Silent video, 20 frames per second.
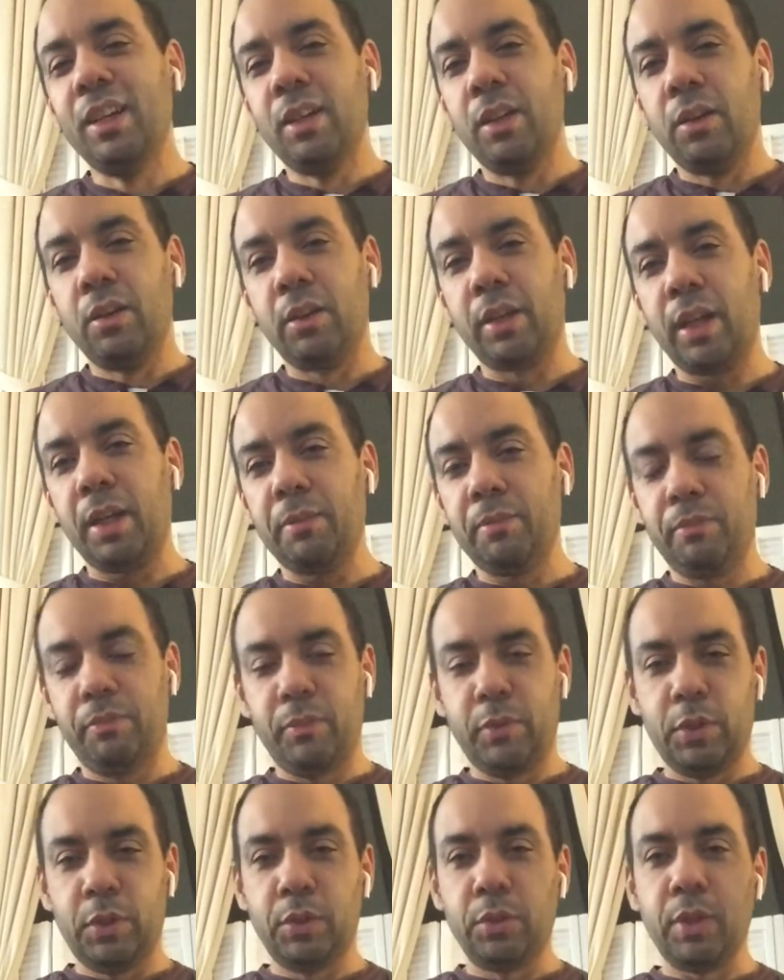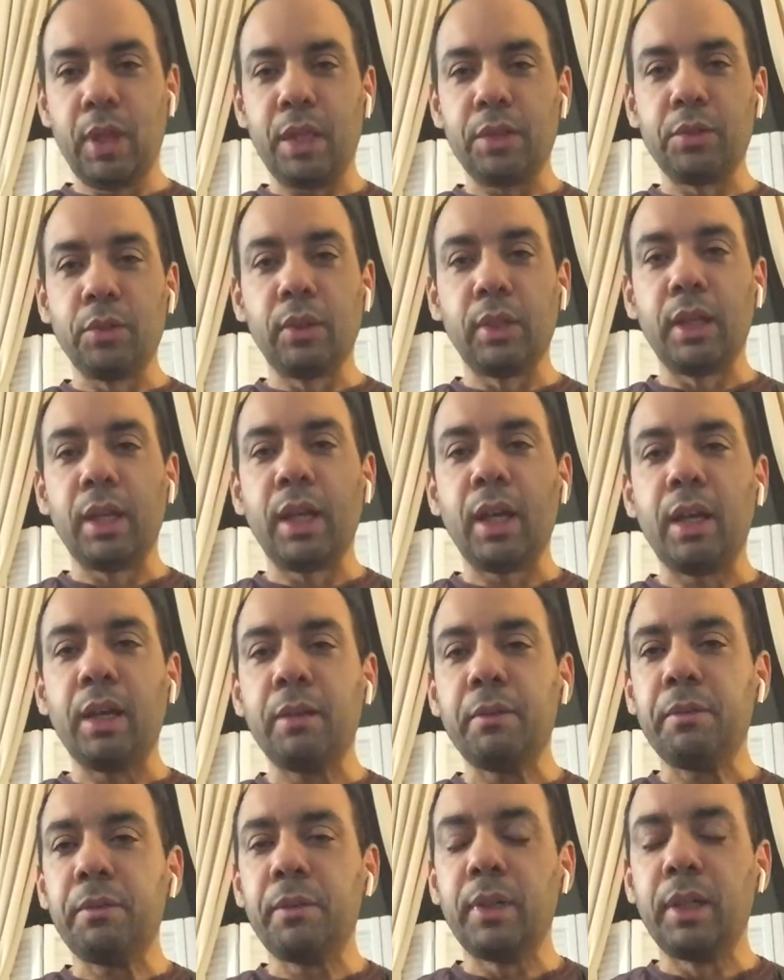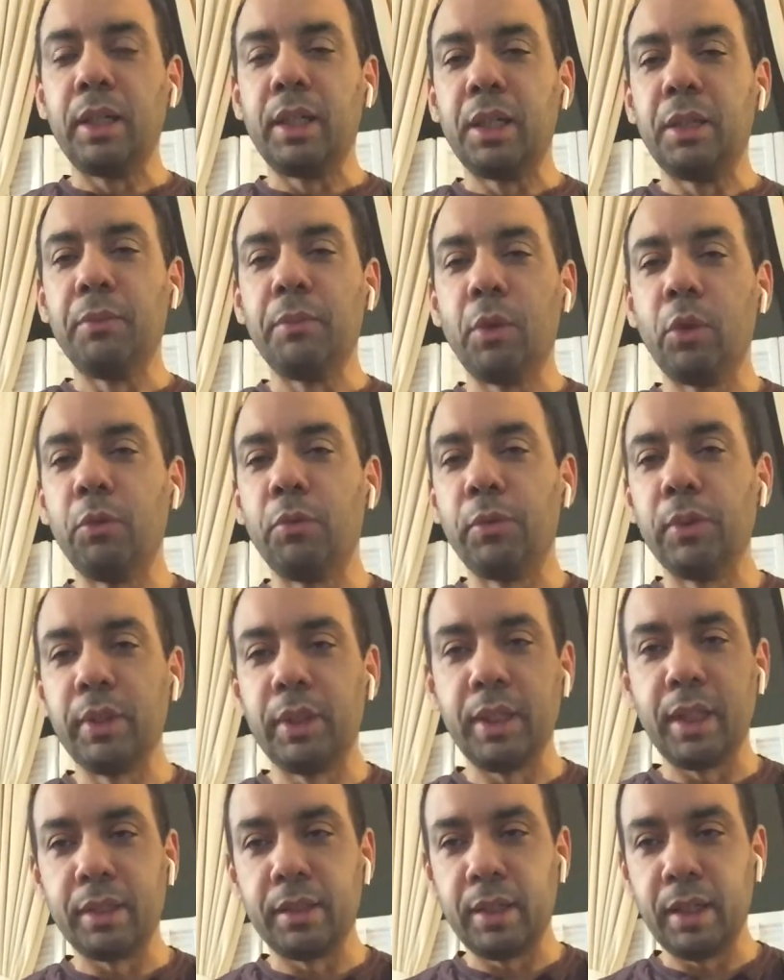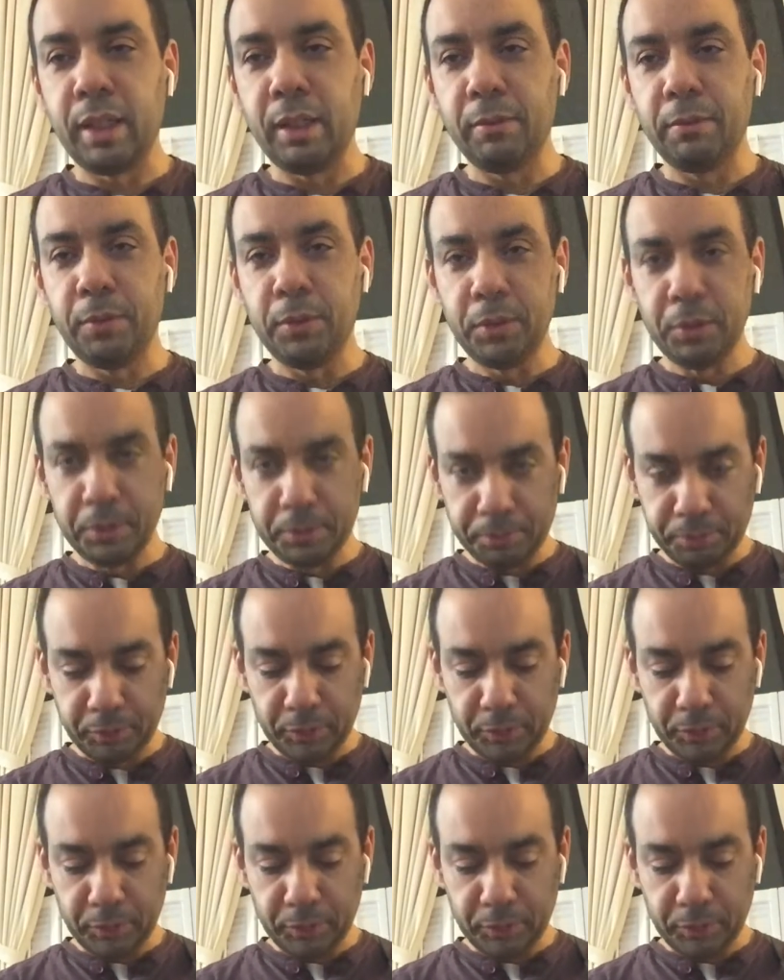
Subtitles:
Okay, so that's all I have. Hopefully that's helpful.